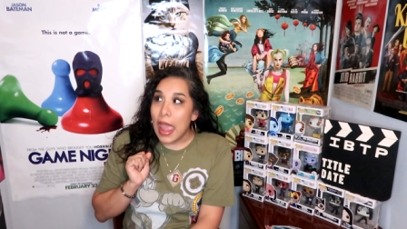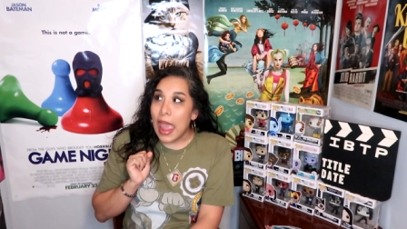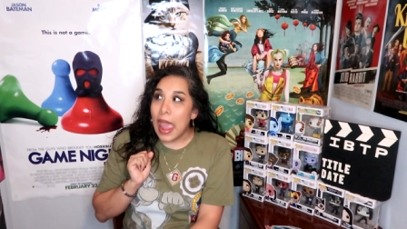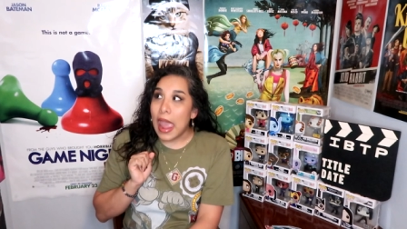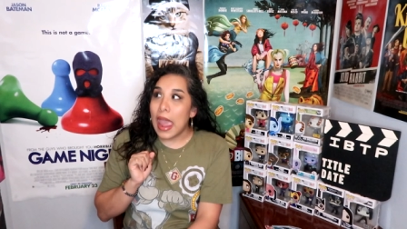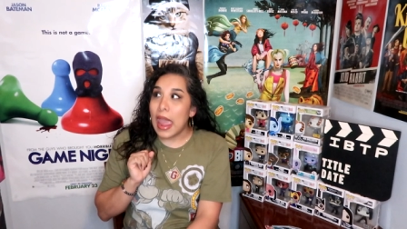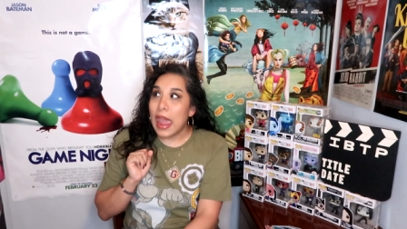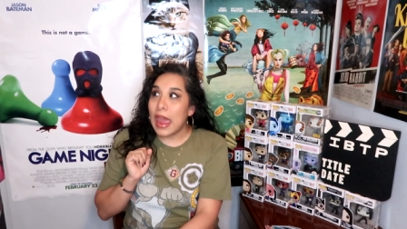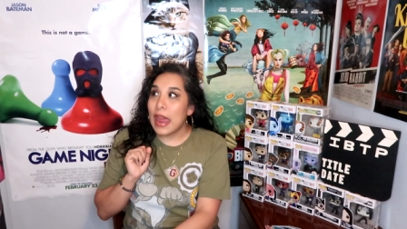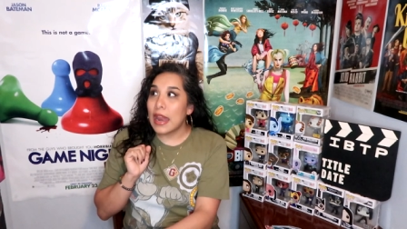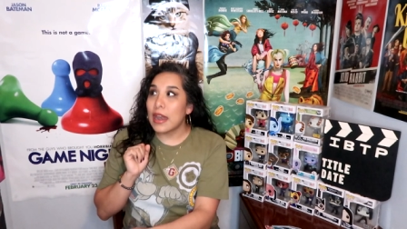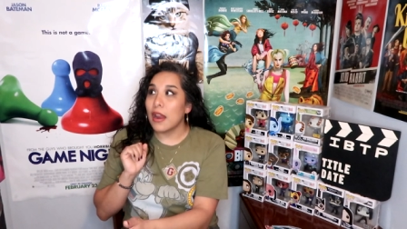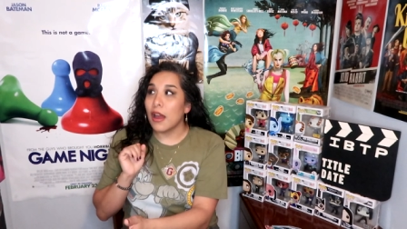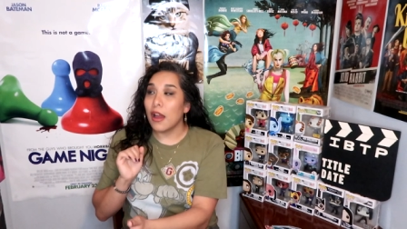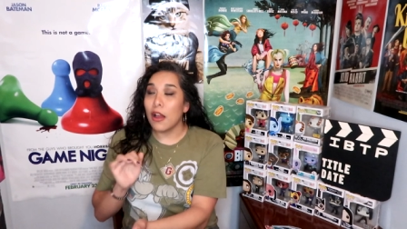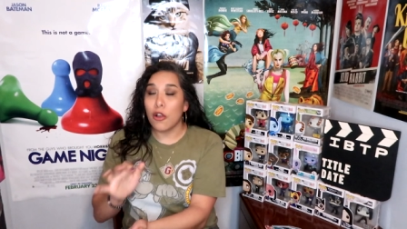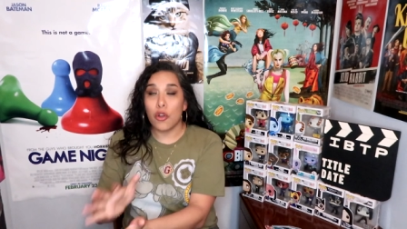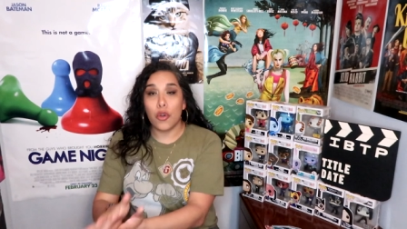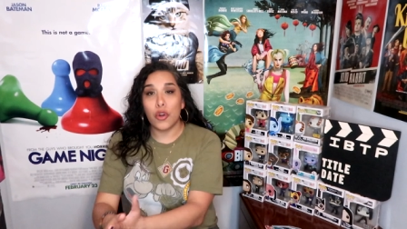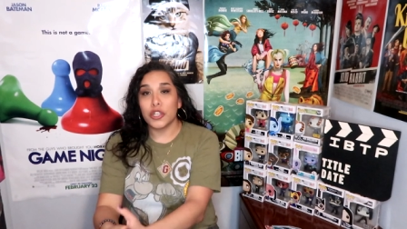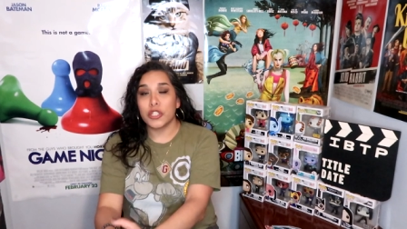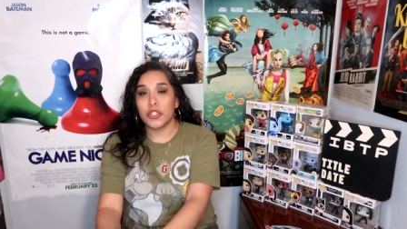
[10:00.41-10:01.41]
And
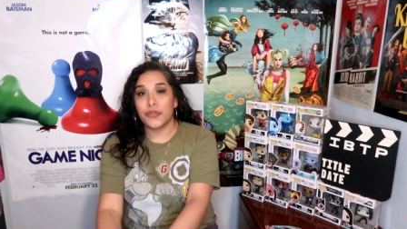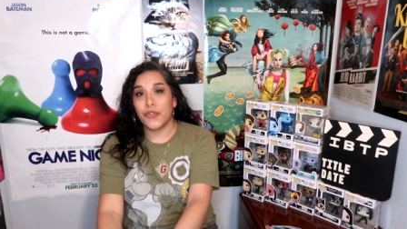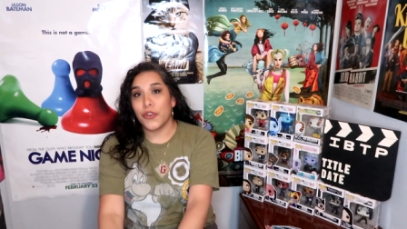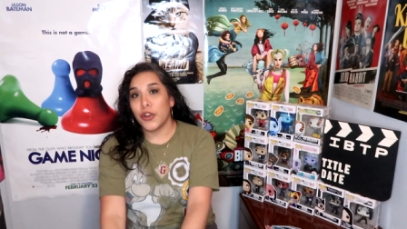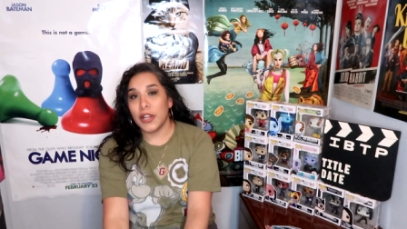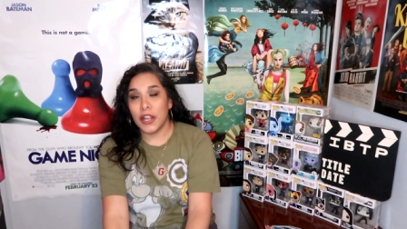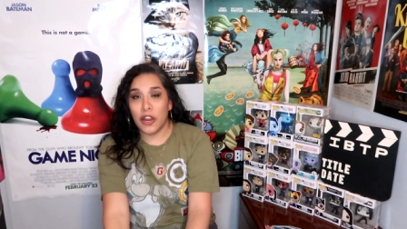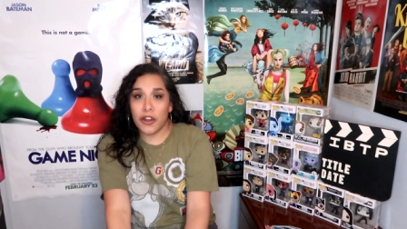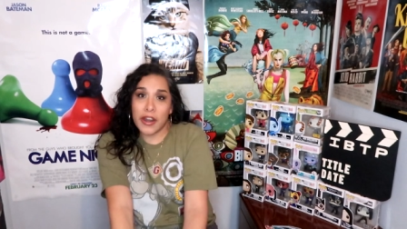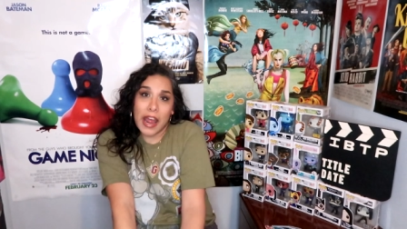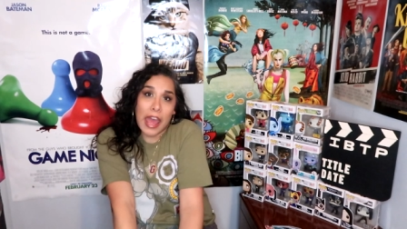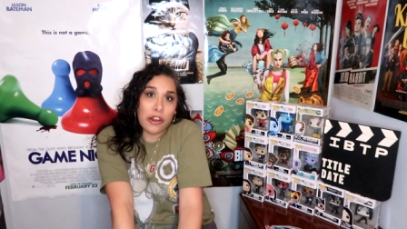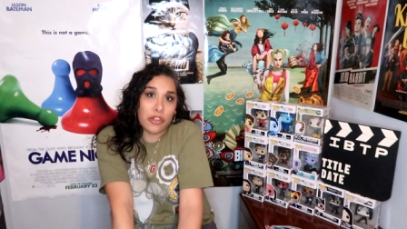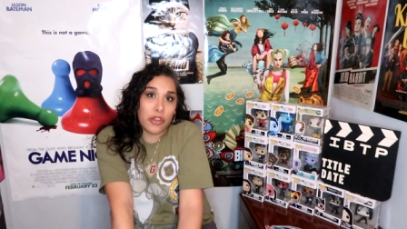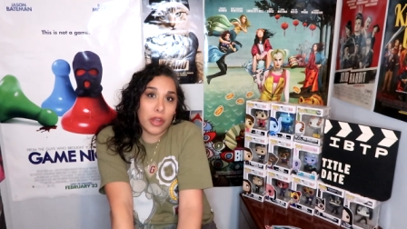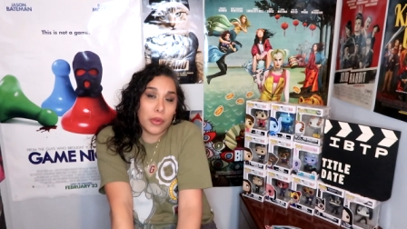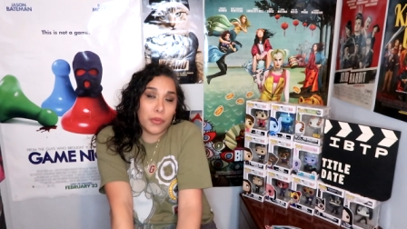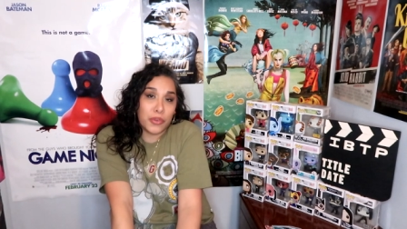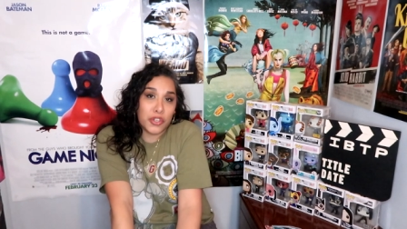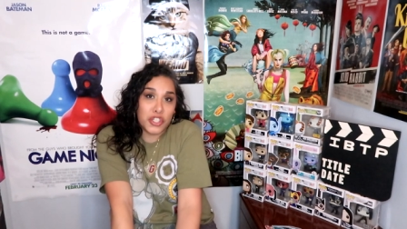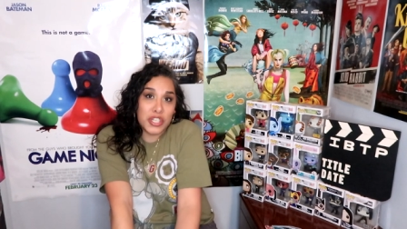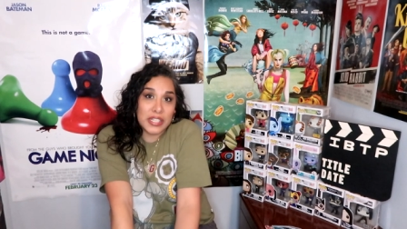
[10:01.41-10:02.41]
of course for Leonardo
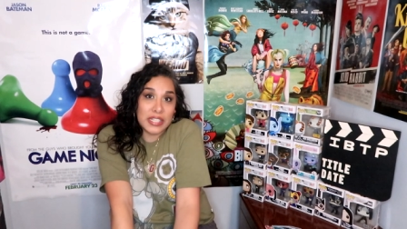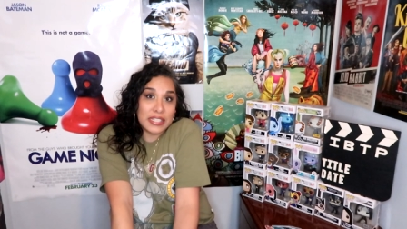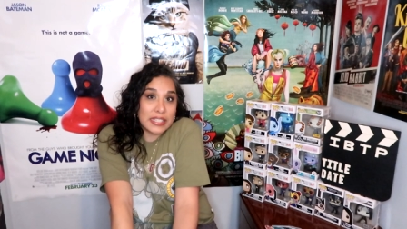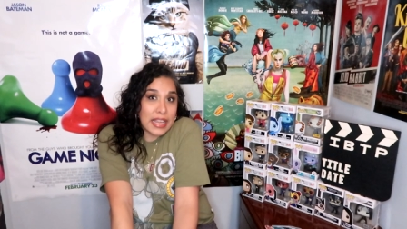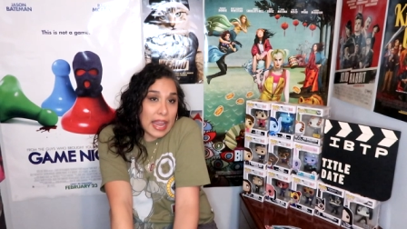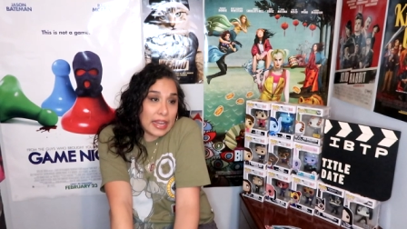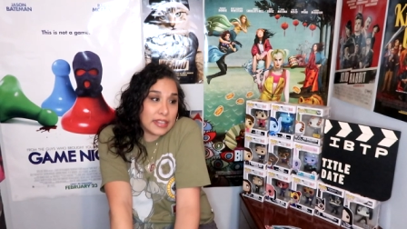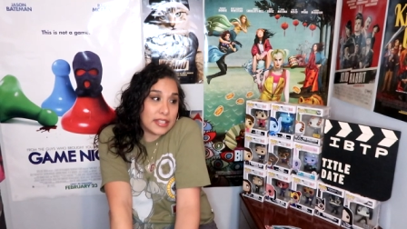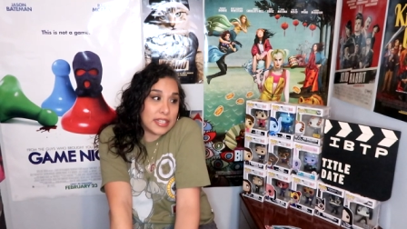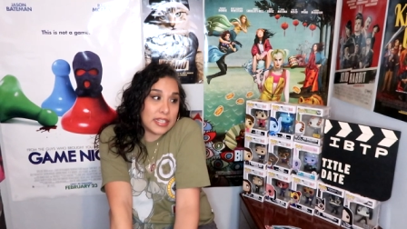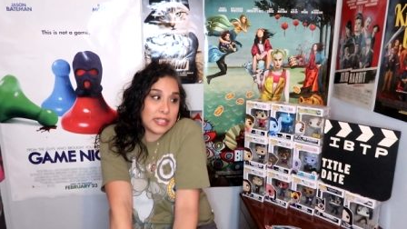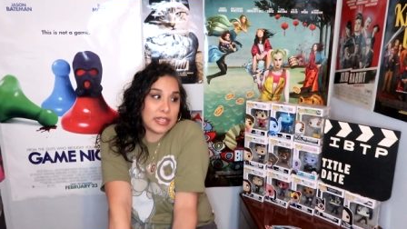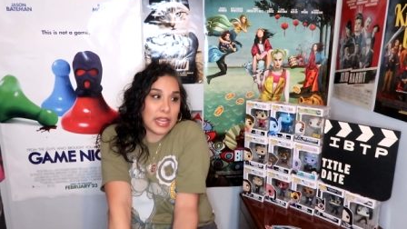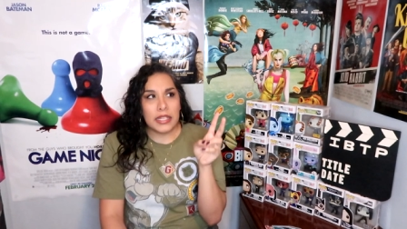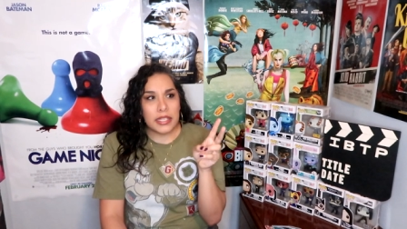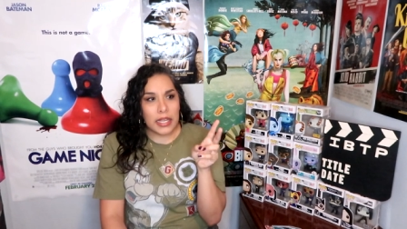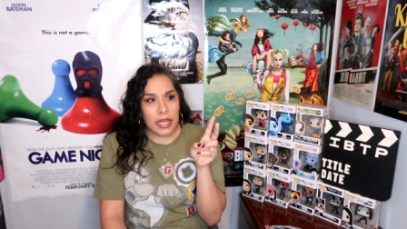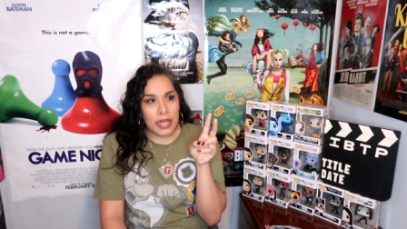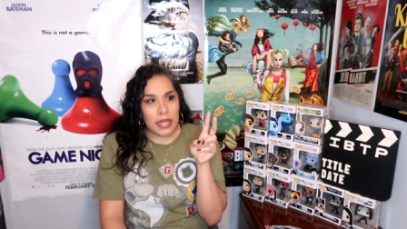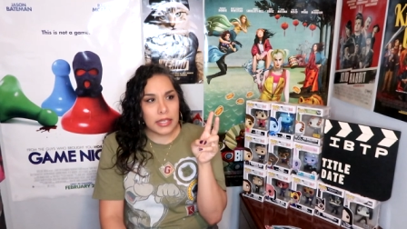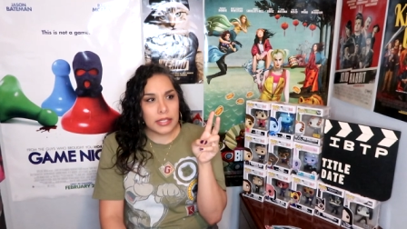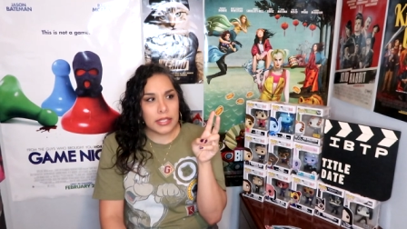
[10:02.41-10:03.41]
it was just sex. It
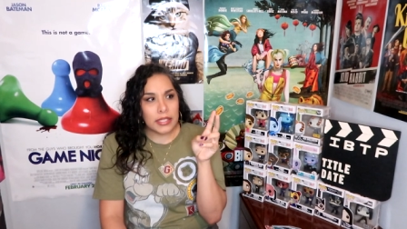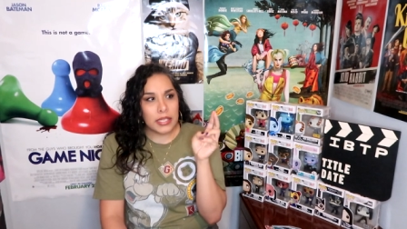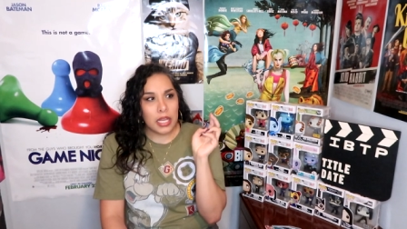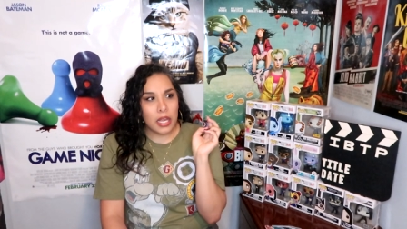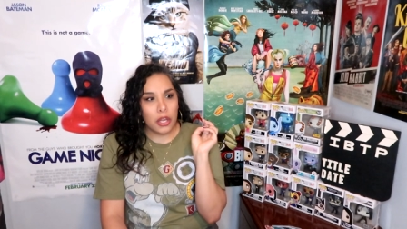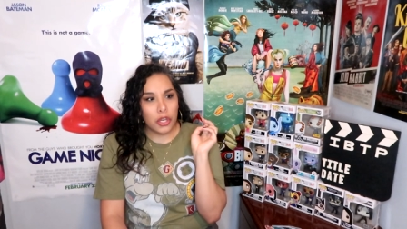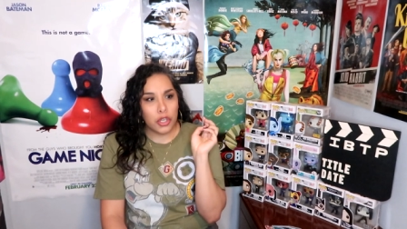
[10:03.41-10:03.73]
does